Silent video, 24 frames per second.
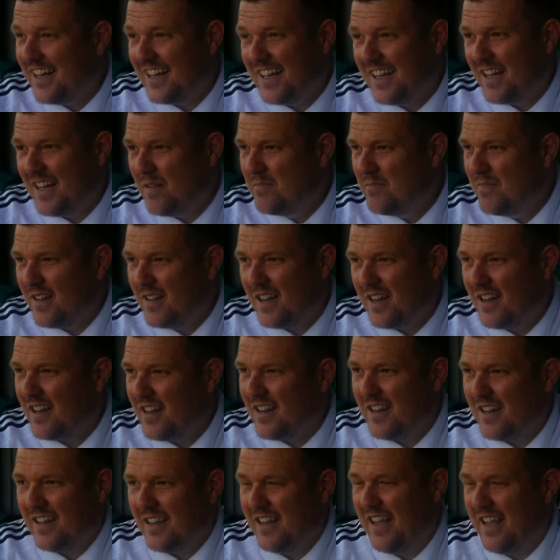
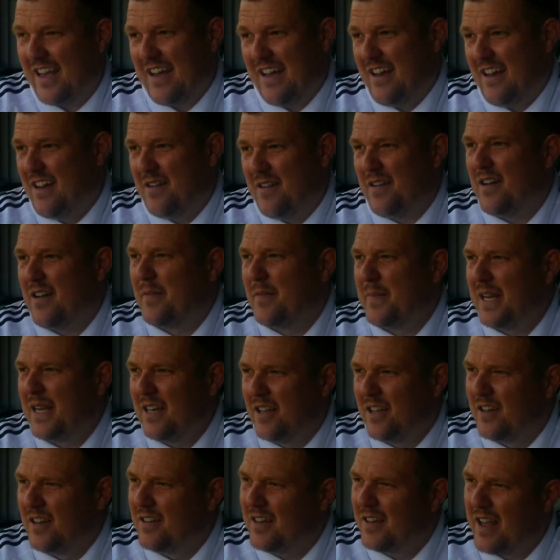Yeah, I mean,
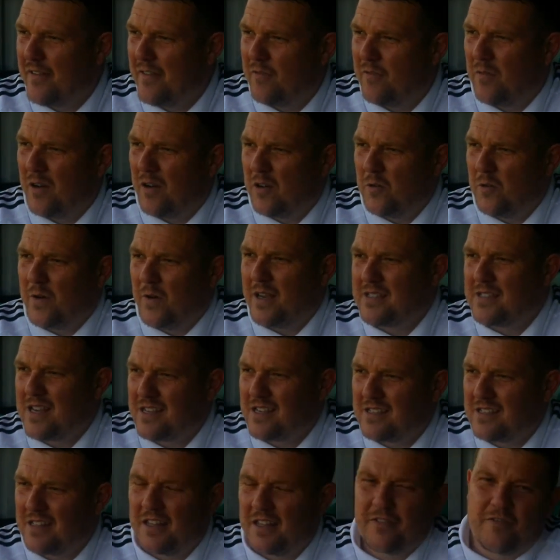look, everyone always
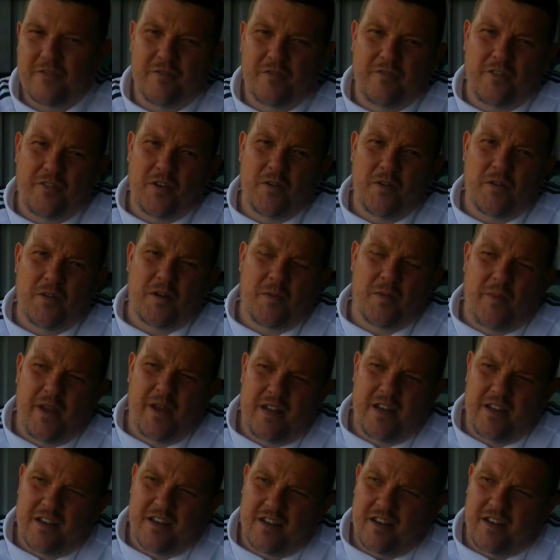has a different view and an
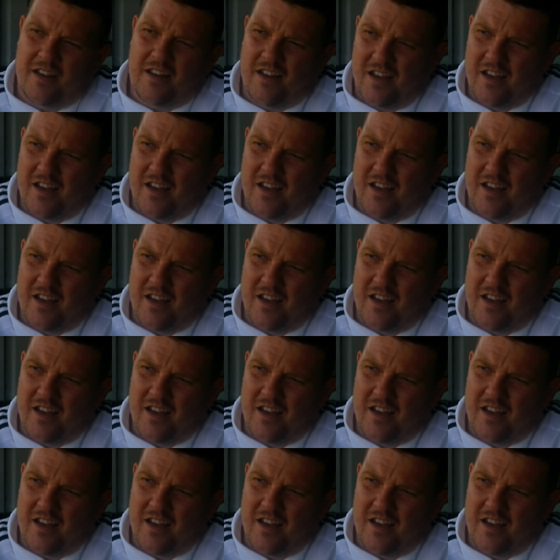opinion.